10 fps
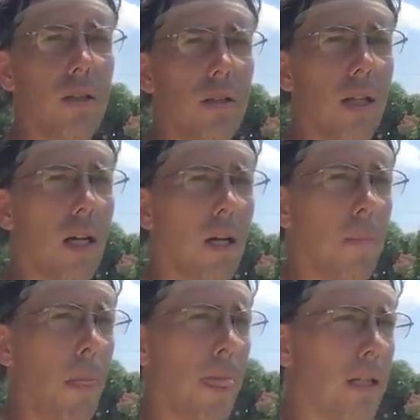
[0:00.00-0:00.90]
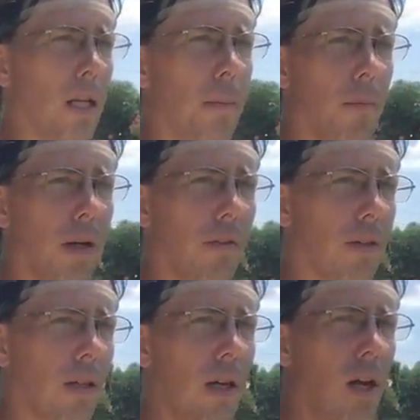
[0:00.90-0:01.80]
to the dump,
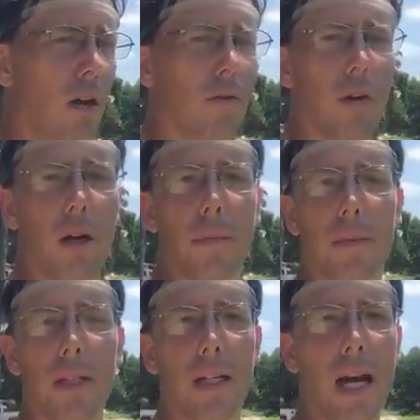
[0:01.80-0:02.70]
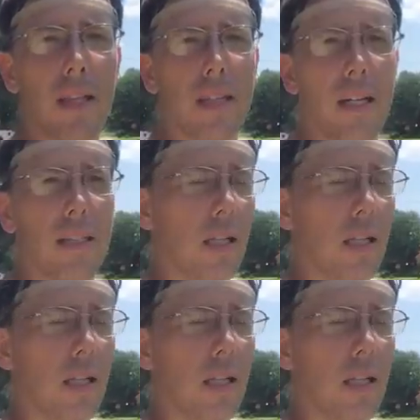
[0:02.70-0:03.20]
whatever, from the out there.